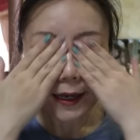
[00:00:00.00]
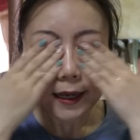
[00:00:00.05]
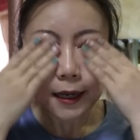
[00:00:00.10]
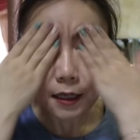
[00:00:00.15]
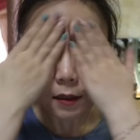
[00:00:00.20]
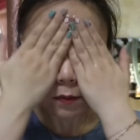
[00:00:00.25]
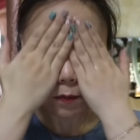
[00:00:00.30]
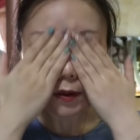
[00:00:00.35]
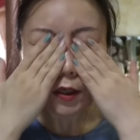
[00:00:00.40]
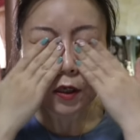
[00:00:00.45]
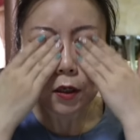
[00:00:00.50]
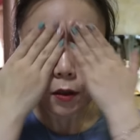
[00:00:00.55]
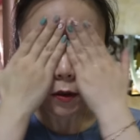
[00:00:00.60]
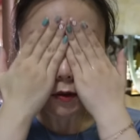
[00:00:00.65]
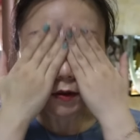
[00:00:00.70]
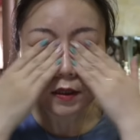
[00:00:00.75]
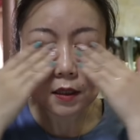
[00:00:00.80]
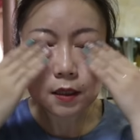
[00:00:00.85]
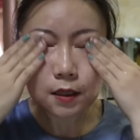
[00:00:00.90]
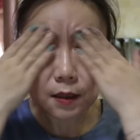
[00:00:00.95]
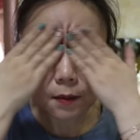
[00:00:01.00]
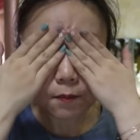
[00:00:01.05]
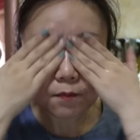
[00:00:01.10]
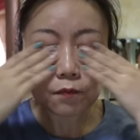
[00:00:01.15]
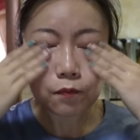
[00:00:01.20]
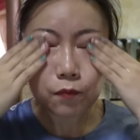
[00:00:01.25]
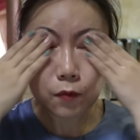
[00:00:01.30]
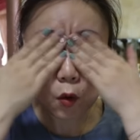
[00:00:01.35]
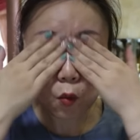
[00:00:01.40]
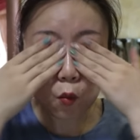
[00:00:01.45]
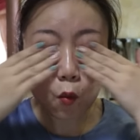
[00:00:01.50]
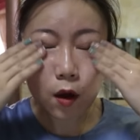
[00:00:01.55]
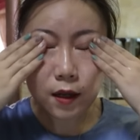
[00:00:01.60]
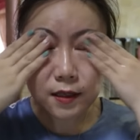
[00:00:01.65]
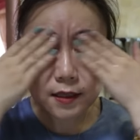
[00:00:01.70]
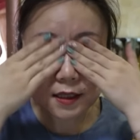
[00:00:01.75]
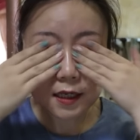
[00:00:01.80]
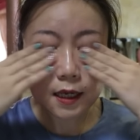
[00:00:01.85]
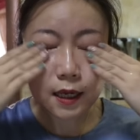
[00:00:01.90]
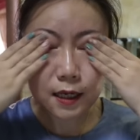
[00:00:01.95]
It's because
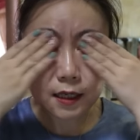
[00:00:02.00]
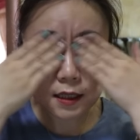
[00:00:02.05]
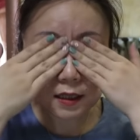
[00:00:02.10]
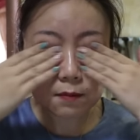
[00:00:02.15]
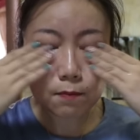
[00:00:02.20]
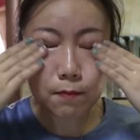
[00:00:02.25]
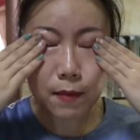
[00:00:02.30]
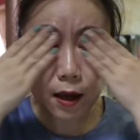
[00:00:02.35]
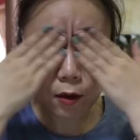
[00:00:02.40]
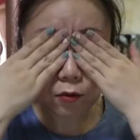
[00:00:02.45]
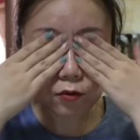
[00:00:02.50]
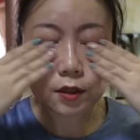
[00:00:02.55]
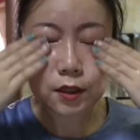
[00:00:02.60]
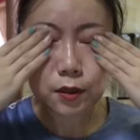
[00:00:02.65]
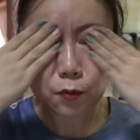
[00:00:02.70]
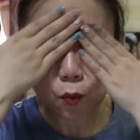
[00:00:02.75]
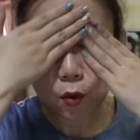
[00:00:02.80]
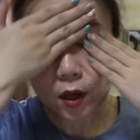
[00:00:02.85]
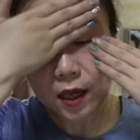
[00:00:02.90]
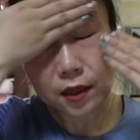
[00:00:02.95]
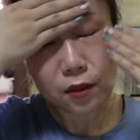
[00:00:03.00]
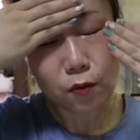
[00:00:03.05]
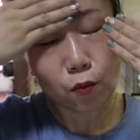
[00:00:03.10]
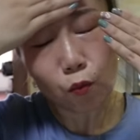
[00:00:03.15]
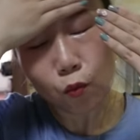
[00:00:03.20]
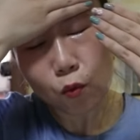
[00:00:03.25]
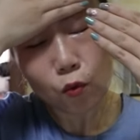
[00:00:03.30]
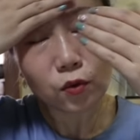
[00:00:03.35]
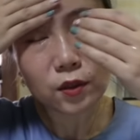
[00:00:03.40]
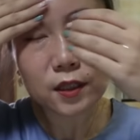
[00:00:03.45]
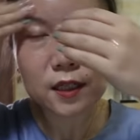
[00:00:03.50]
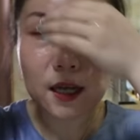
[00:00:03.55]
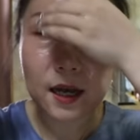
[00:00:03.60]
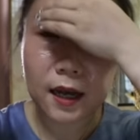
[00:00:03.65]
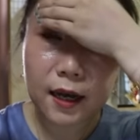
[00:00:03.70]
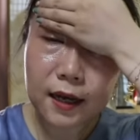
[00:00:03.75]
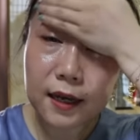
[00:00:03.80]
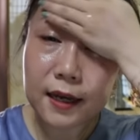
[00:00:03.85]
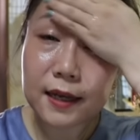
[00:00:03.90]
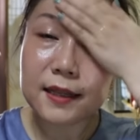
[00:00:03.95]
once it melts with
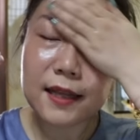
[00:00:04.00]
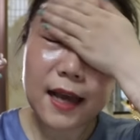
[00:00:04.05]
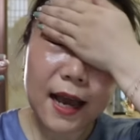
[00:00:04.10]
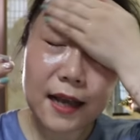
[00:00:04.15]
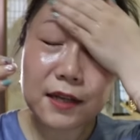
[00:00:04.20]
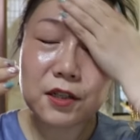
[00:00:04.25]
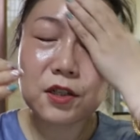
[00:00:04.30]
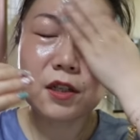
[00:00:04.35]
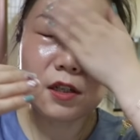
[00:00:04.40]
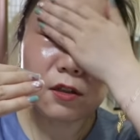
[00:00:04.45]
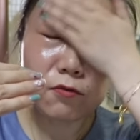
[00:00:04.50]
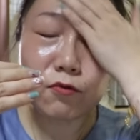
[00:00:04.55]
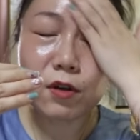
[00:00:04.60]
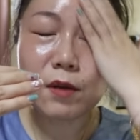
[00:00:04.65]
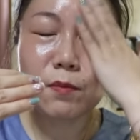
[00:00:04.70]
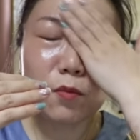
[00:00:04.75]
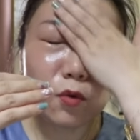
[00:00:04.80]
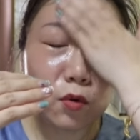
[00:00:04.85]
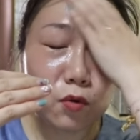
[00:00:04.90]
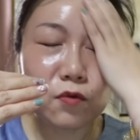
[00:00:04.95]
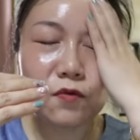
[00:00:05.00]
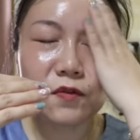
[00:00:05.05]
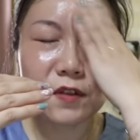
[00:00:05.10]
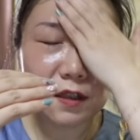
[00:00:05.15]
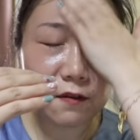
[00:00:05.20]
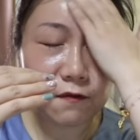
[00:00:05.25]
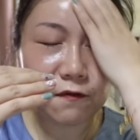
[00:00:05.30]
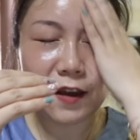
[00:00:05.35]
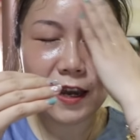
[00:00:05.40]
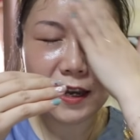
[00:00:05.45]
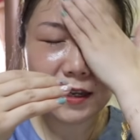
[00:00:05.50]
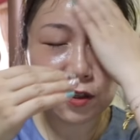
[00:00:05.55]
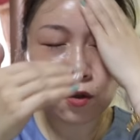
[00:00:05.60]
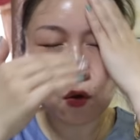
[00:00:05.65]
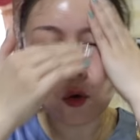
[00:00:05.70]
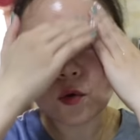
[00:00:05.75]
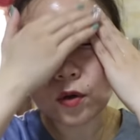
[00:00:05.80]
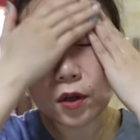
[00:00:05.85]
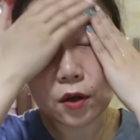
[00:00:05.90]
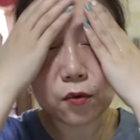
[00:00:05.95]
water, it actually removes the face
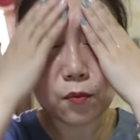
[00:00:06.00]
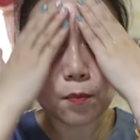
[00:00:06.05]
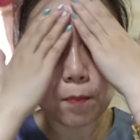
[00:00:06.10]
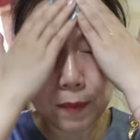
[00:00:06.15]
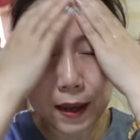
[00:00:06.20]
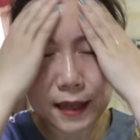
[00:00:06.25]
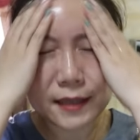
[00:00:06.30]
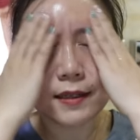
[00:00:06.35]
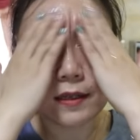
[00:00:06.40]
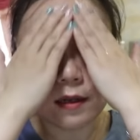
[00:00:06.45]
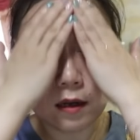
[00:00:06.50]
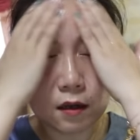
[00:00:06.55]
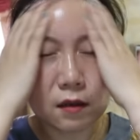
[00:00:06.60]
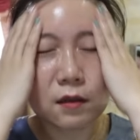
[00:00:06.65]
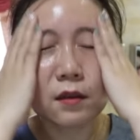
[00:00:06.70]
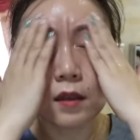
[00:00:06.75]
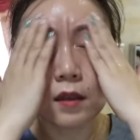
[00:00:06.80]
oil better.